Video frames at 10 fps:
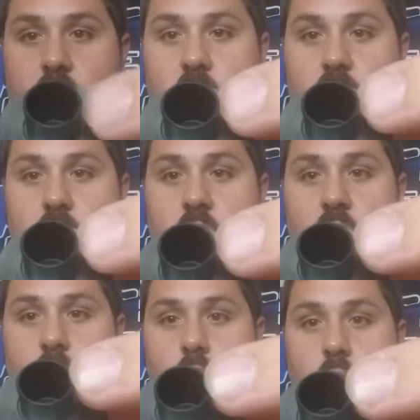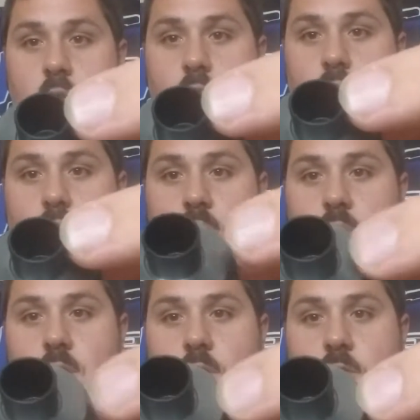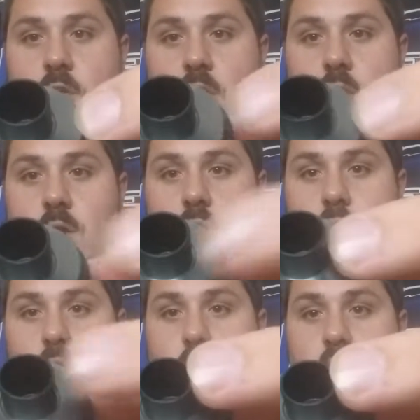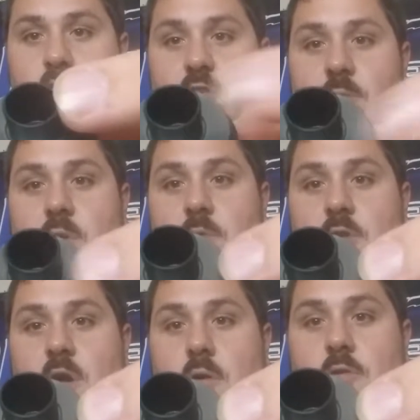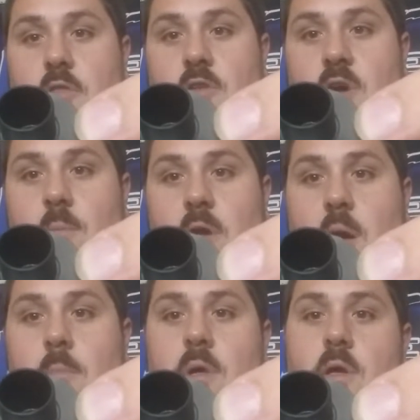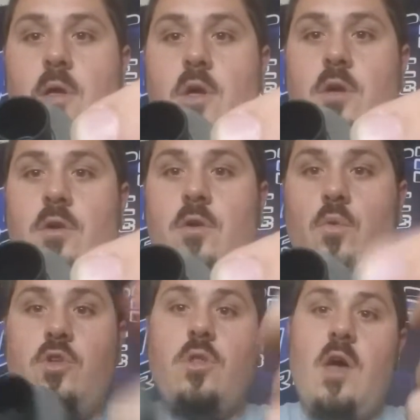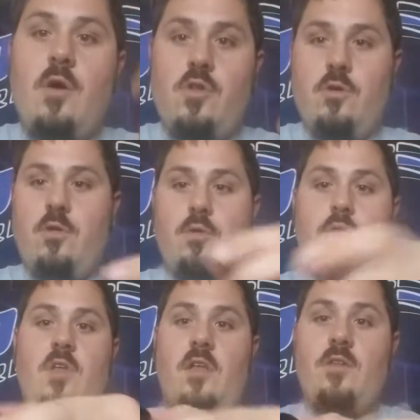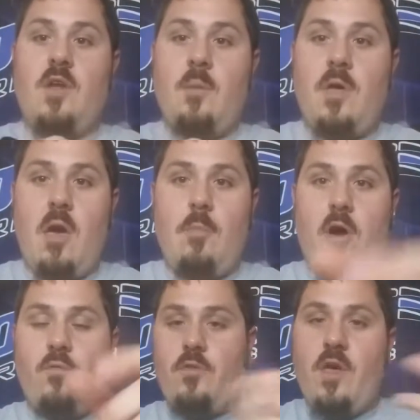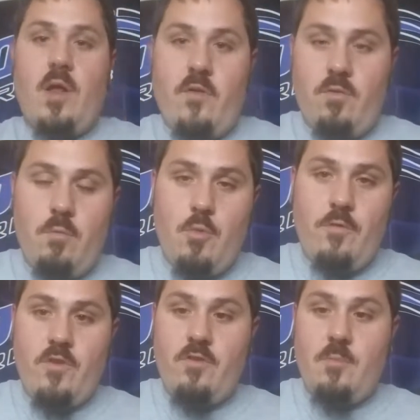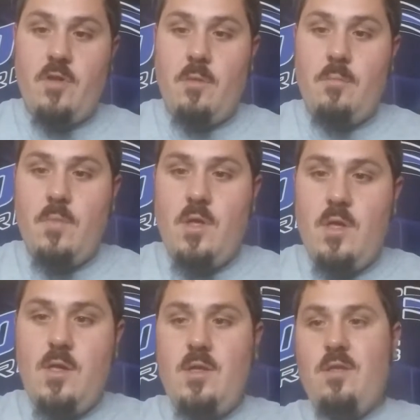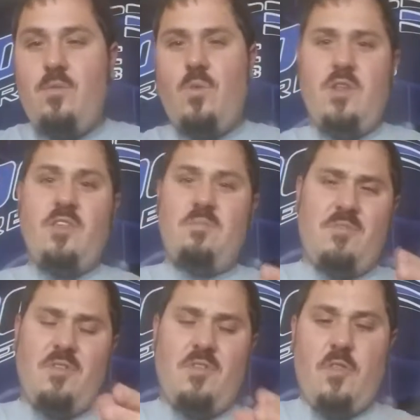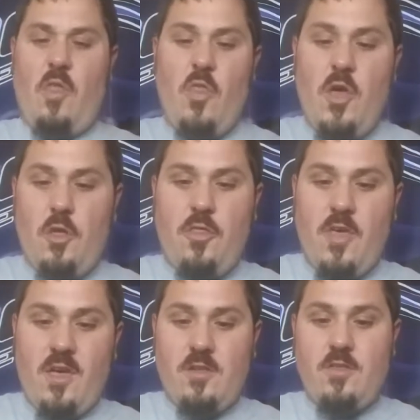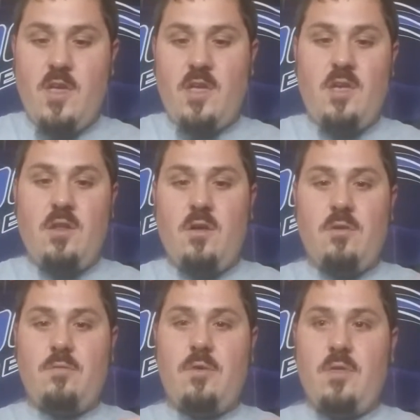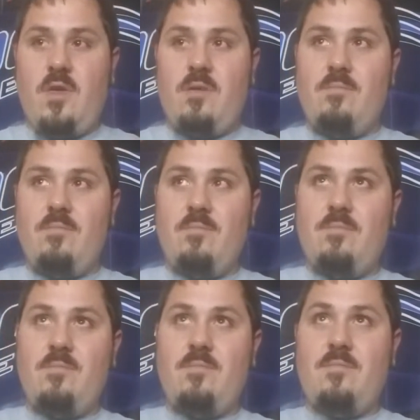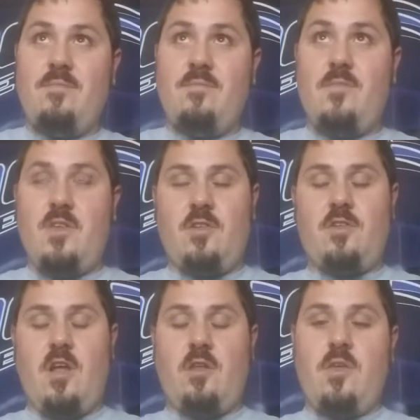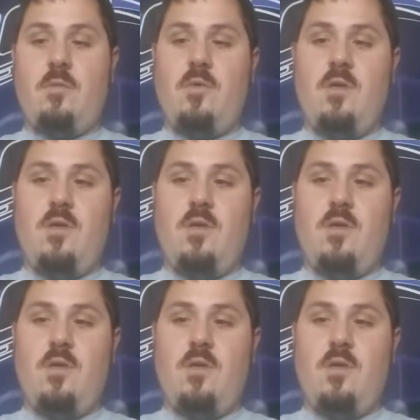it's narrower than the drip tip is narrower than the top cap, which allows you to take the top cap off without having to remove your drip tip. It's one of the little things that you don't really necessarily,